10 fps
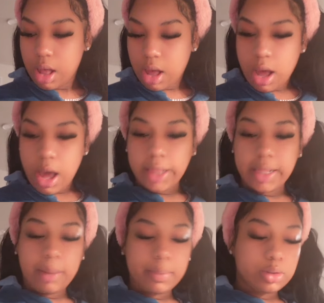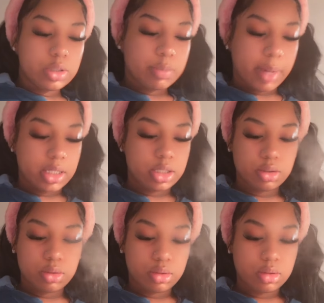I think I'm gonna do spicy
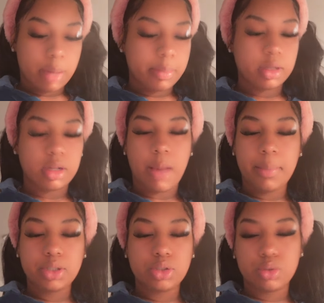noodles. I mean, I'm gonna just do